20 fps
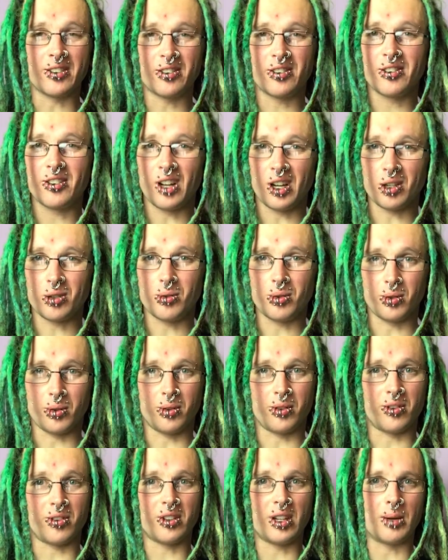sucked with all
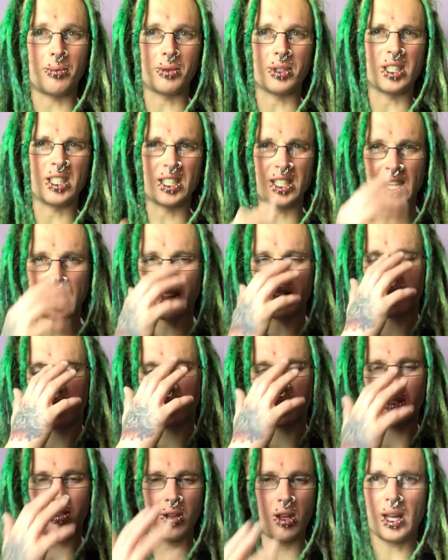the celebrity
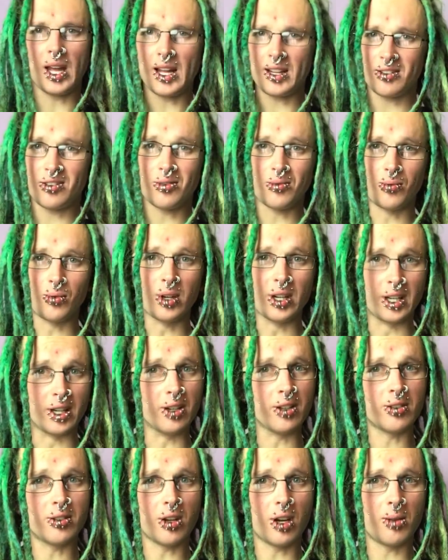deaths, we had some really
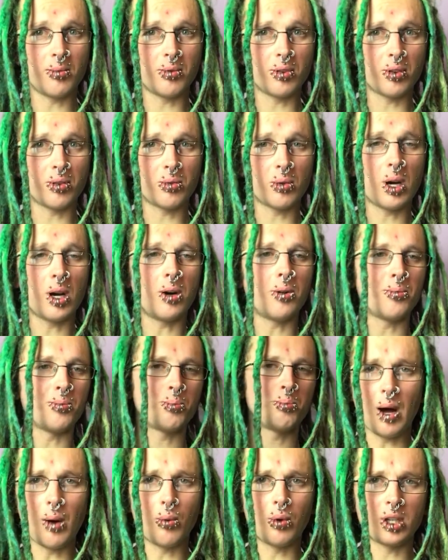good times as well,
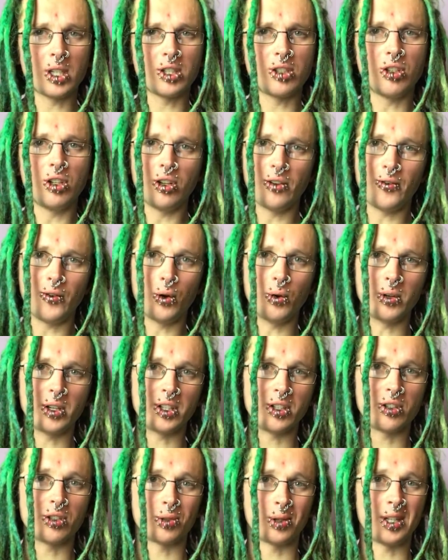but I'm wanting to look forward
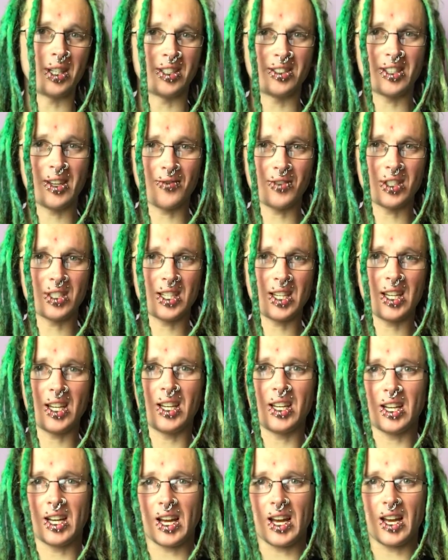into
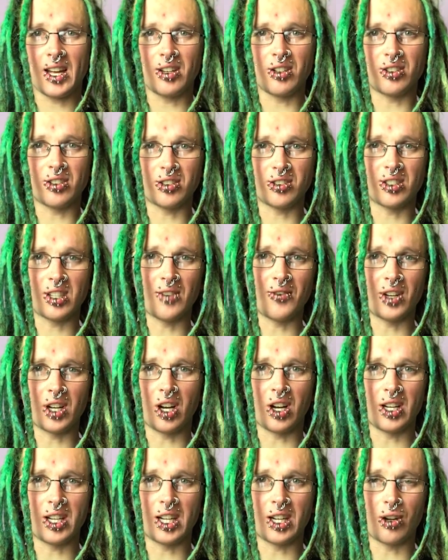2017 and just give an
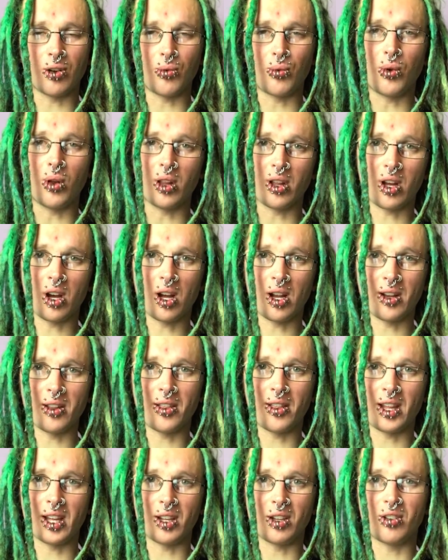idea of what kind of
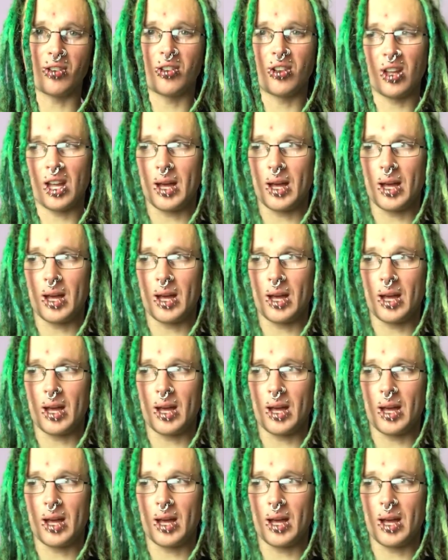things